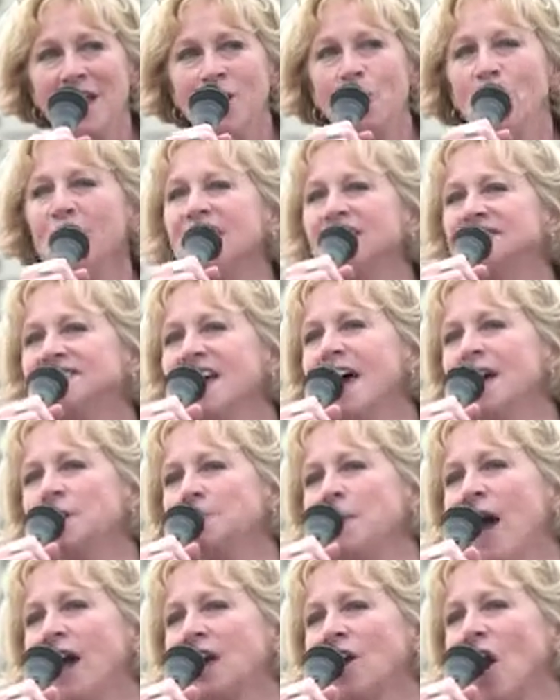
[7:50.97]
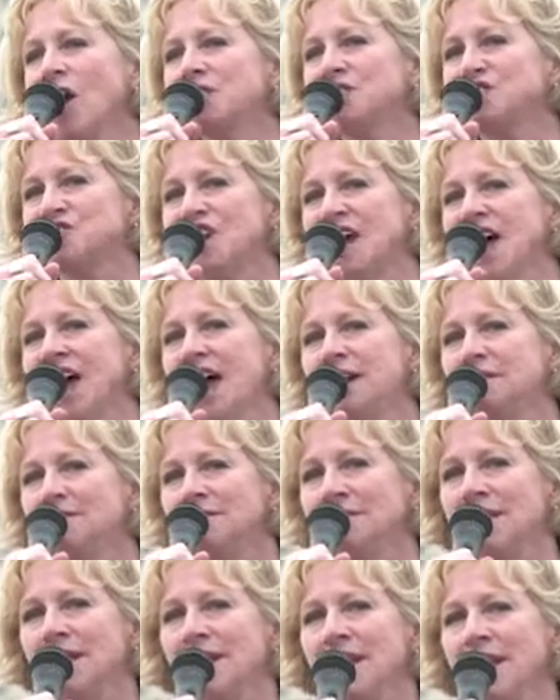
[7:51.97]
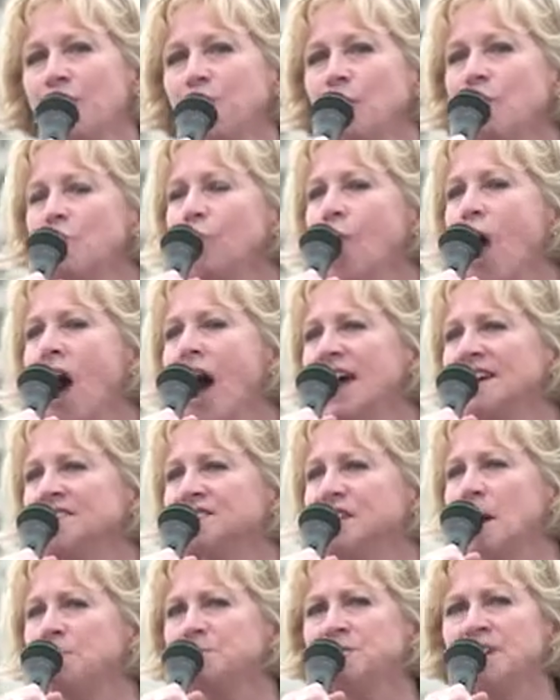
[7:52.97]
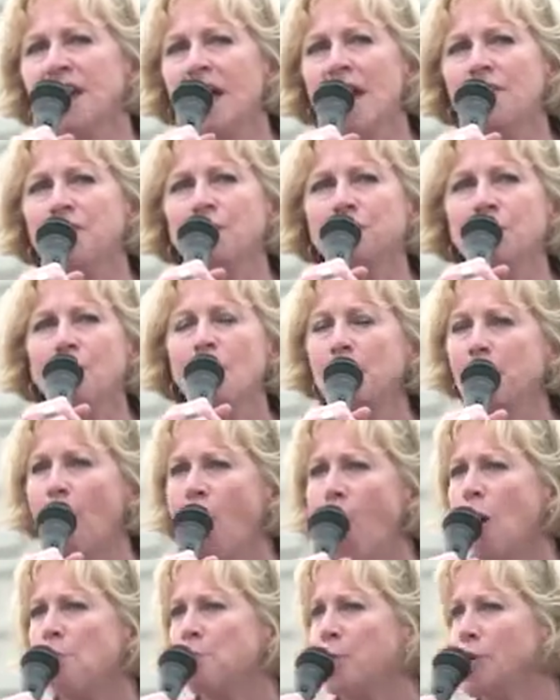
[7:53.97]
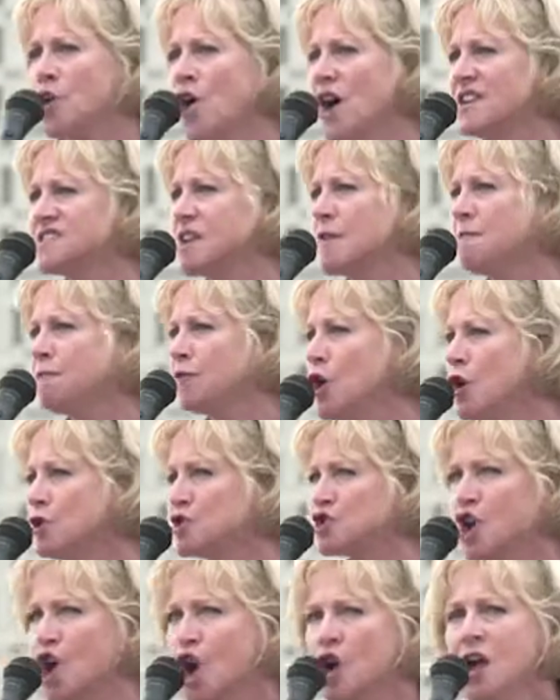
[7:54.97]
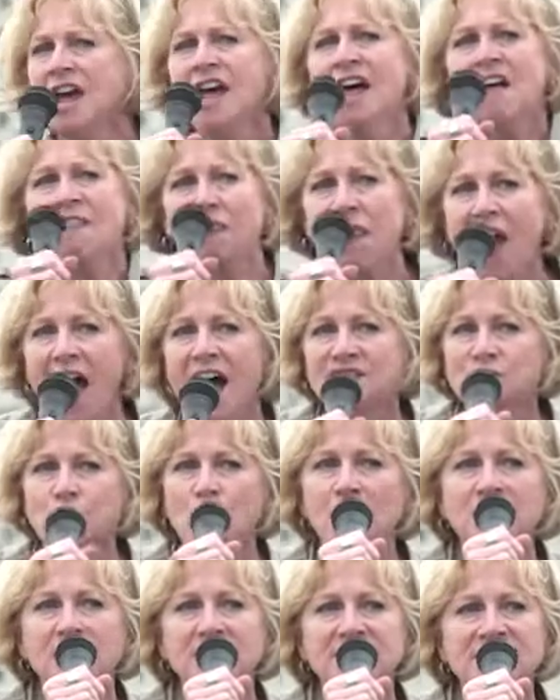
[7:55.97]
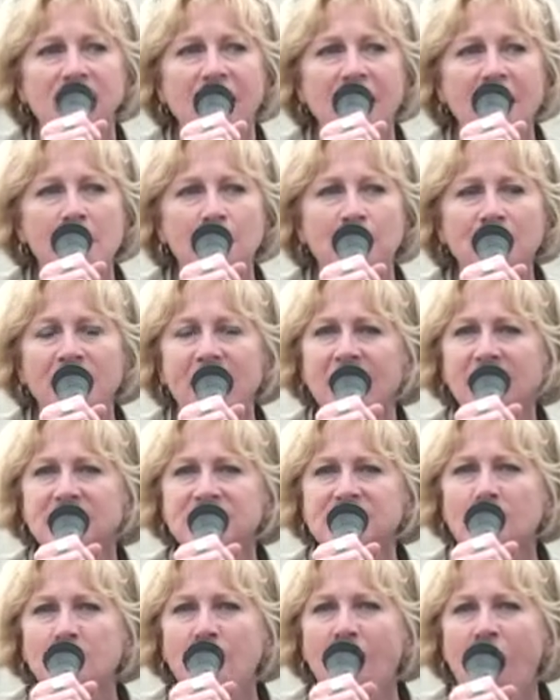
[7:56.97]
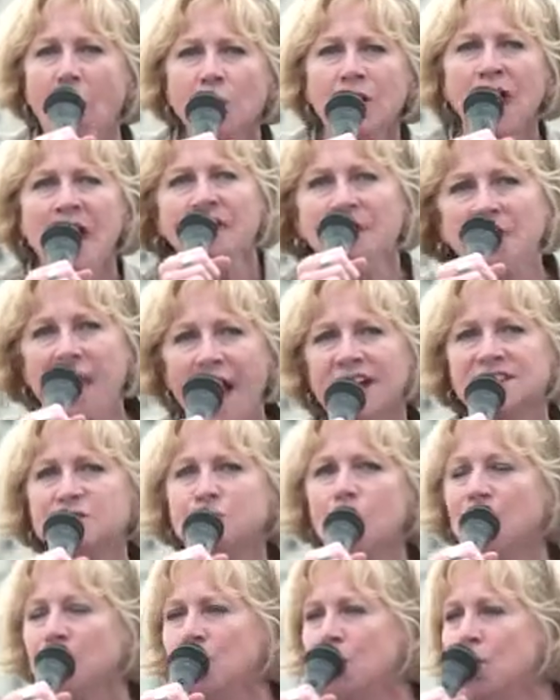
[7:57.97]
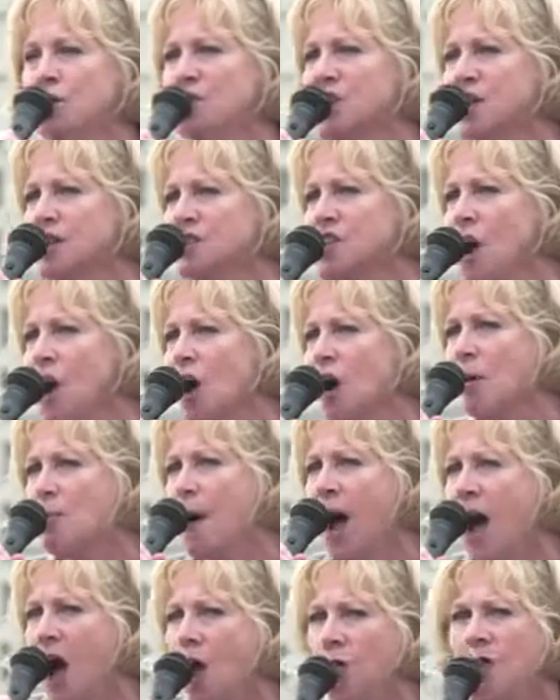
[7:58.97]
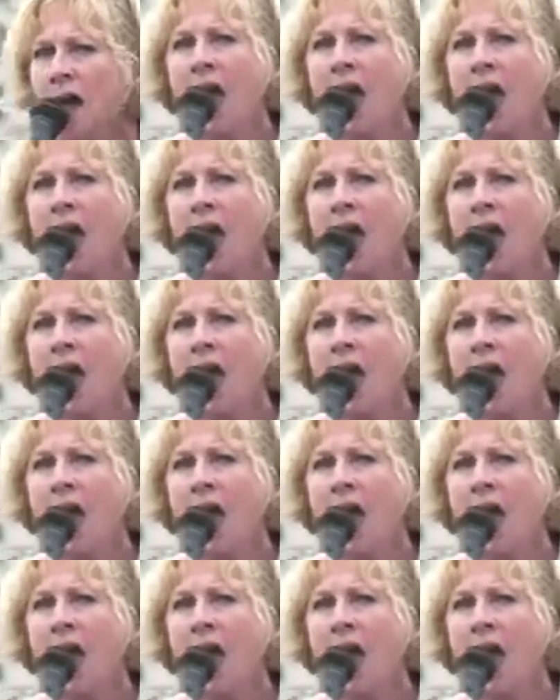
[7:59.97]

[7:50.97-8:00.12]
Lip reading: We can take back our state. If we rise up together for a bold, progressive future, that's what this Labor Day is about. That's what unions are about.